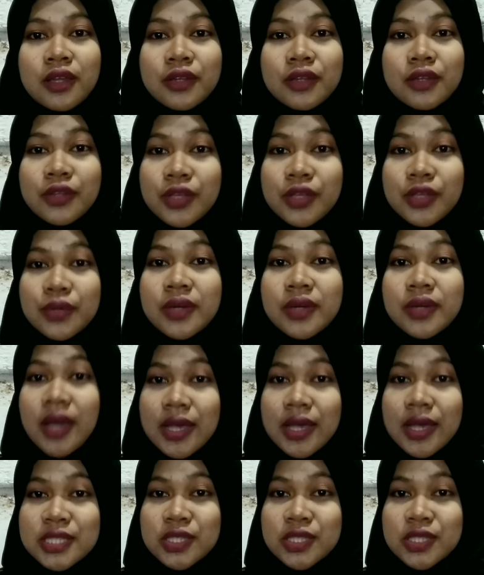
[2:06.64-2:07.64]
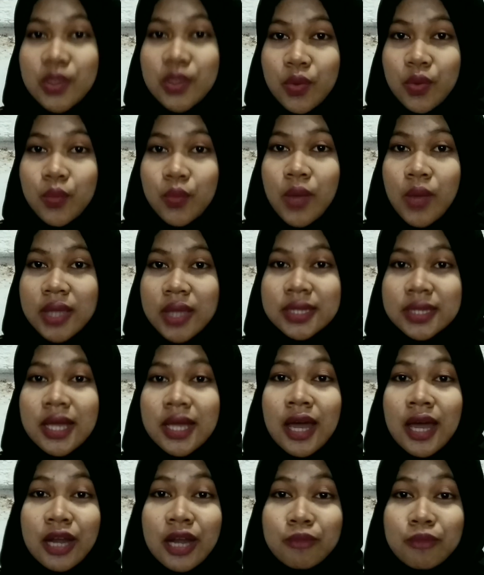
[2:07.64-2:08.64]
Do you guys know what
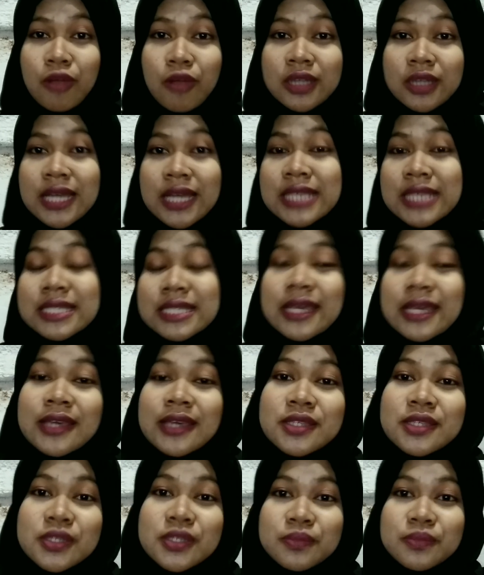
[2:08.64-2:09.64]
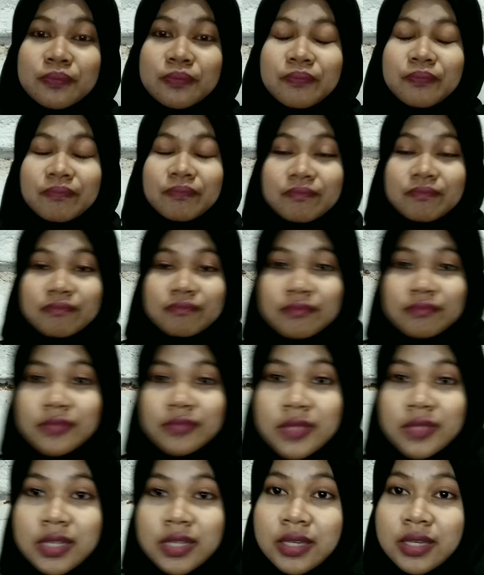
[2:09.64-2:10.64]
Harbolnas is?
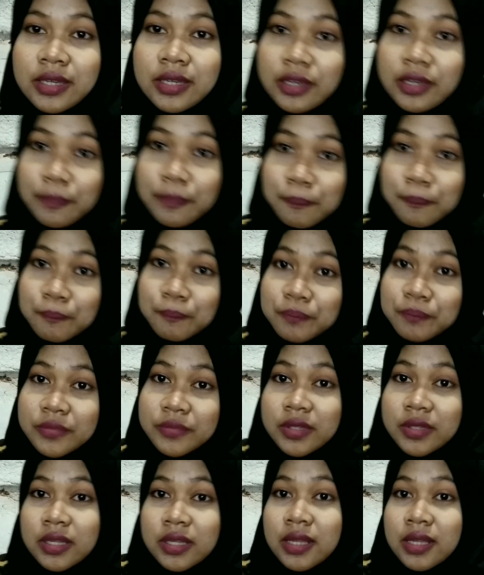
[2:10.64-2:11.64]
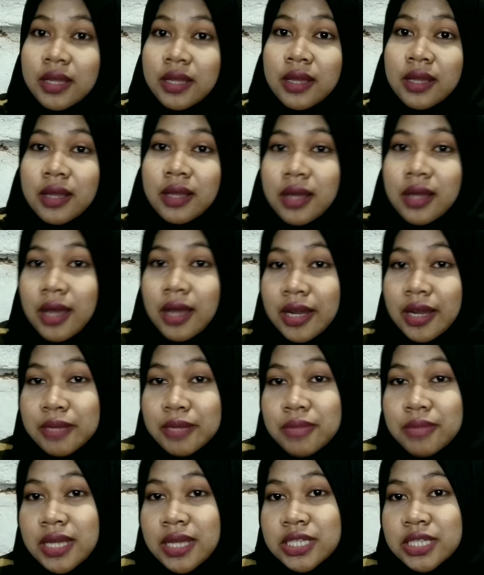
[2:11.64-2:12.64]
Yep, Hari
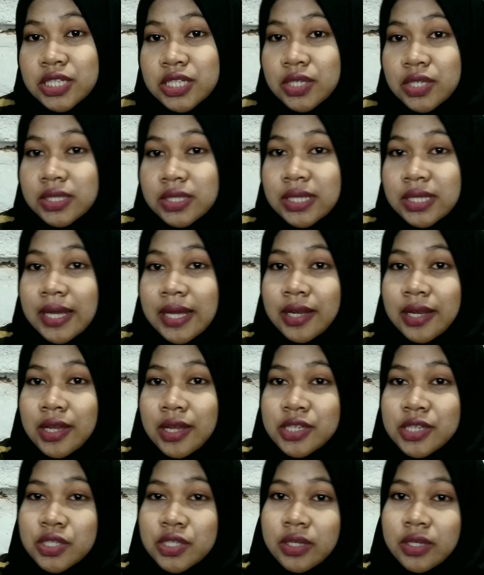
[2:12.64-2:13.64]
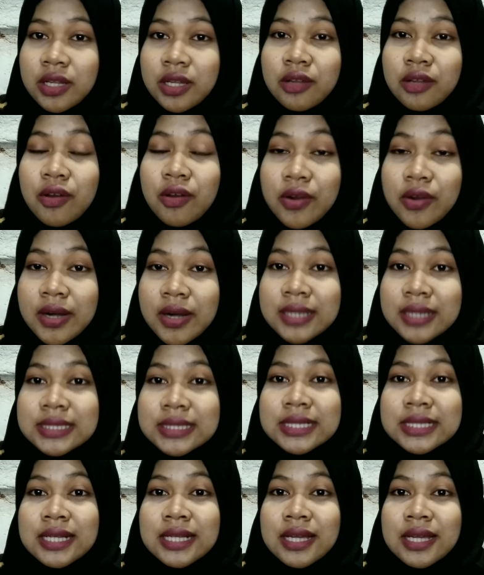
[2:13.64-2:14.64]
Belanja Online Nasional or
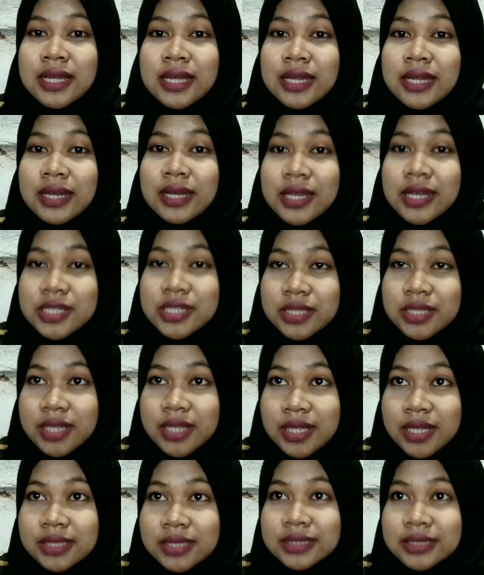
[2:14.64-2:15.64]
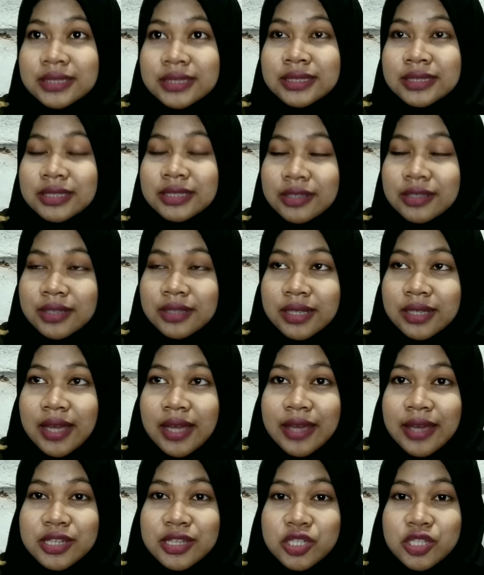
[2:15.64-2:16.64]
National
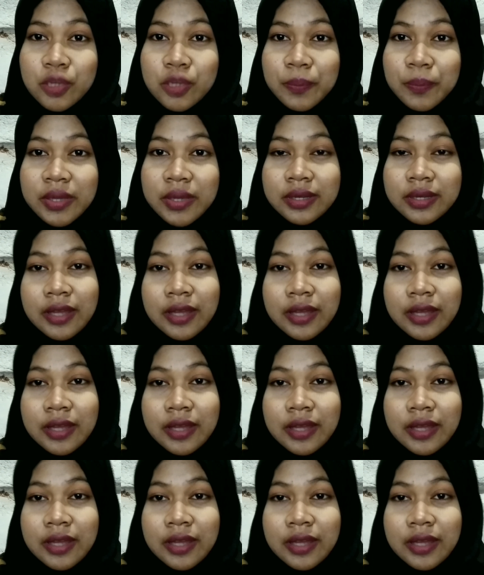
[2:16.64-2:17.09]
Online Shopping